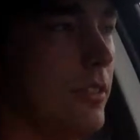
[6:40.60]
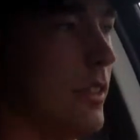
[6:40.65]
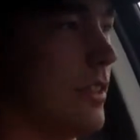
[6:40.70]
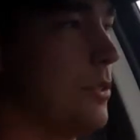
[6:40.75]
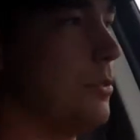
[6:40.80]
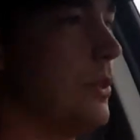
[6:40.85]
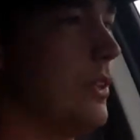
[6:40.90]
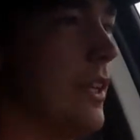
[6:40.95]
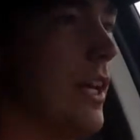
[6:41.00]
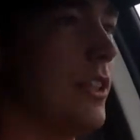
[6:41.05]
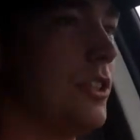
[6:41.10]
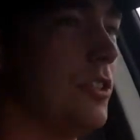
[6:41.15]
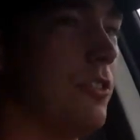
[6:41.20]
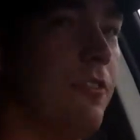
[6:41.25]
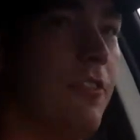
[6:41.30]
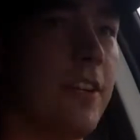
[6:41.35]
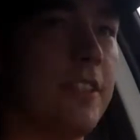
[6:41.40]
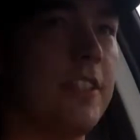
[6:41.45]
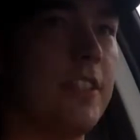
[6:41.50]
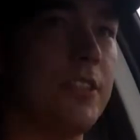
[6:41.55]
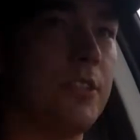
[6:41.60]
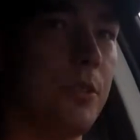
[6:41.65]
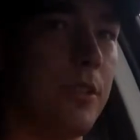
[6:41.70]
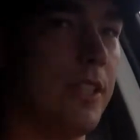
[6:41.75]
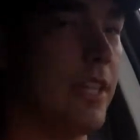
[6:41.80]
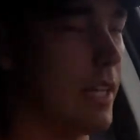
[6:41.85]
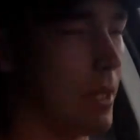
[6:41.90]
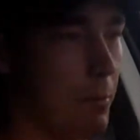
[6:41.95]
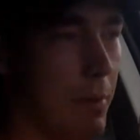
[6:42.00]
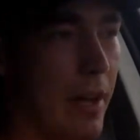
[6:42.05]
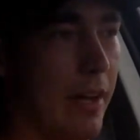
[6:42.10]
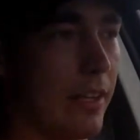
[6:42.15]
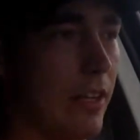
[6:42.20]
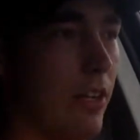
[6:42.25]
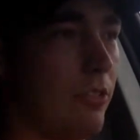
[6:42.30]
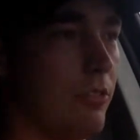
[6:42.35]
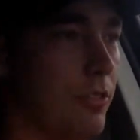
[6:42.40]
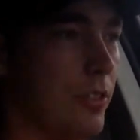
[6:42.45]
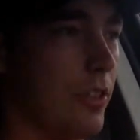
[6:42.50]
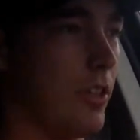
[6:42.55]
I'm like, sweet, that should fix it. So I take it back
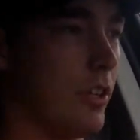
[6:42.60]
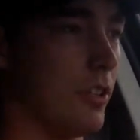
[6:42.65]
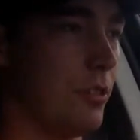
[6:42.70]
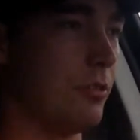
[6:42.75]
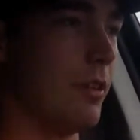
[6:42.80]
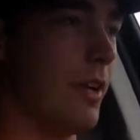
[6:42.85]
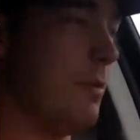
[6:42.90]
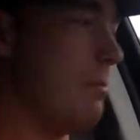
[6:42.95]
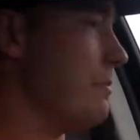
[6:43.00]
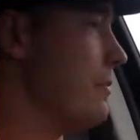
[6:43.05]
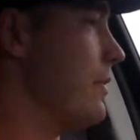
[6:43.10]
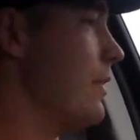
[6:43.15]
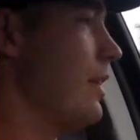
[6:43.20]
out for another rip.